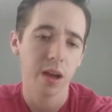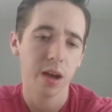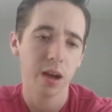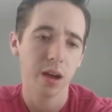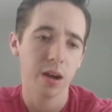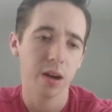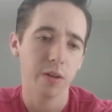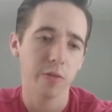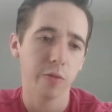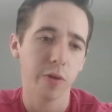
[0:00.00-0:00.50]

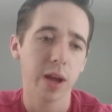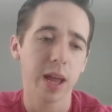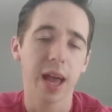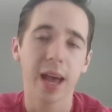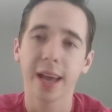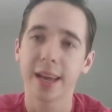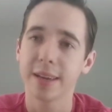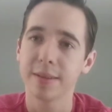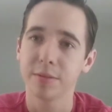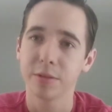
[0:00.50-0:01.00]
what
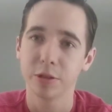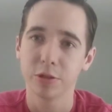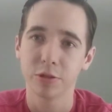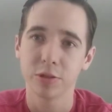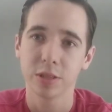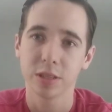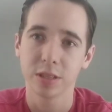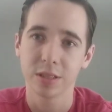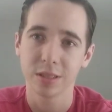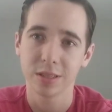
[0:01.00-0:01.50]
I am
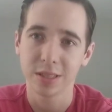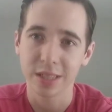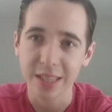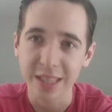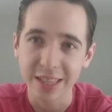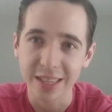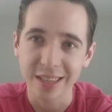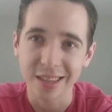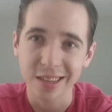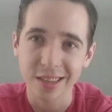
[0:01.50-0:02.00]
used to
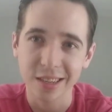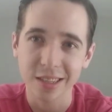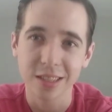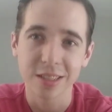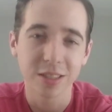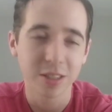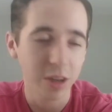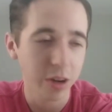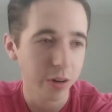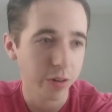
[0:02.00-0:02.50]
seeing.
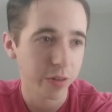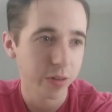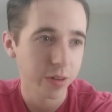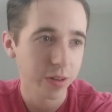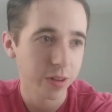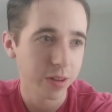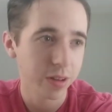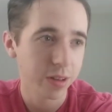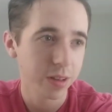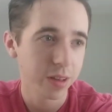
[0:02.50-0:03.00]
So,
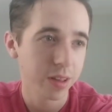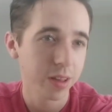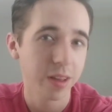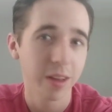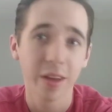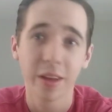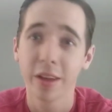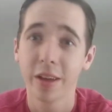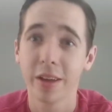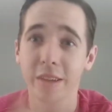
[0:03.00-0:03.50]

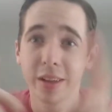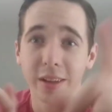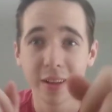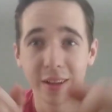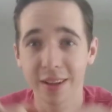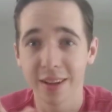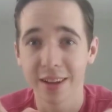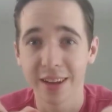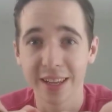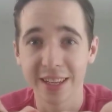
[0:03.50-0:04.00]

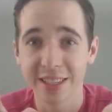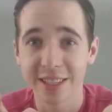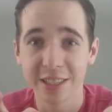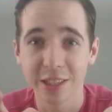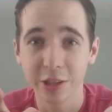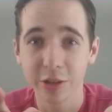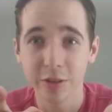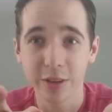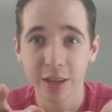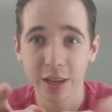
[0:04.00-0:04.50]
let's
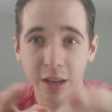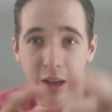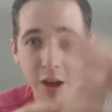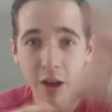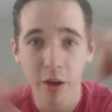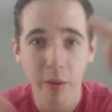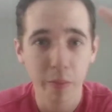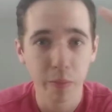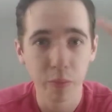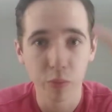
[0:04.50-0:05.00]
do it.
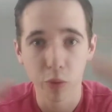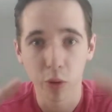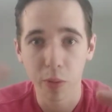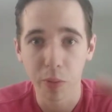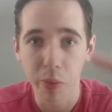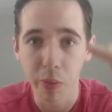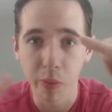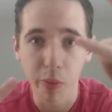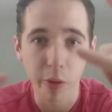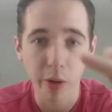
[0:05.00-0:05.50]
Boy.
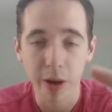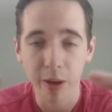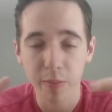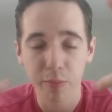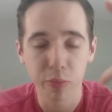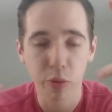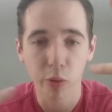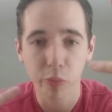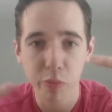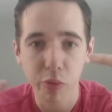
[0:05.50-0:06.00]

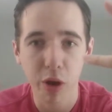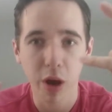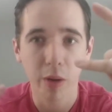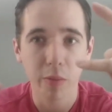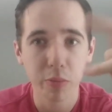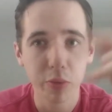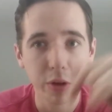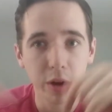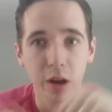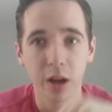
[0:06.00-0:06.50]

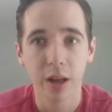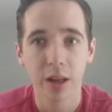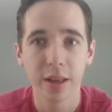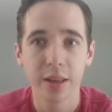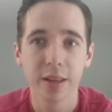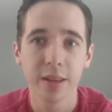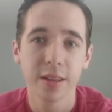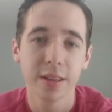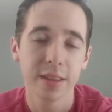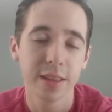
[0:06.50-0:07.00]

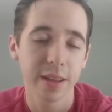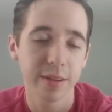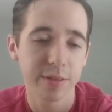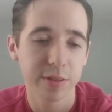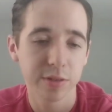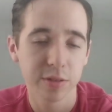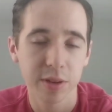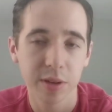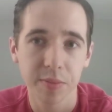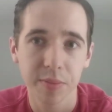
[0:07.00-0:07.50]
That
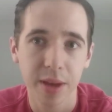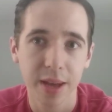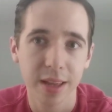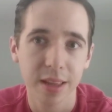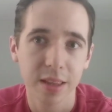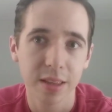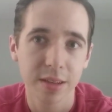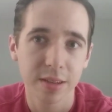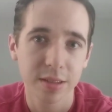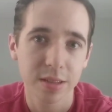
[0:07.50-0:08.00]
was really
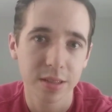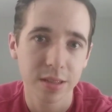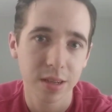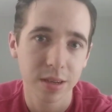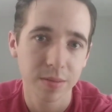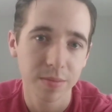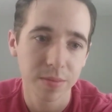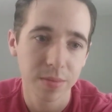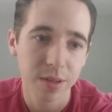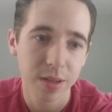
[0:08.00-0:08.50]
bad. That was
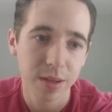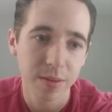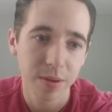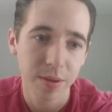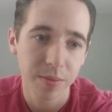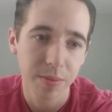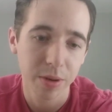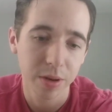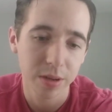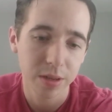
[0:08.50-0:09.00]
dumb. I
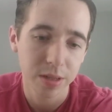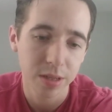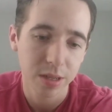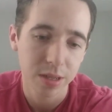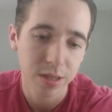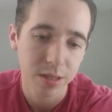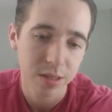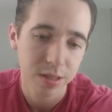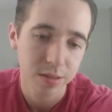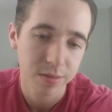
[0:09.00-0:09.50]

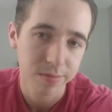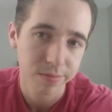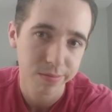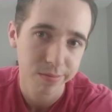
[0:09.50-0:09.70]
apologize.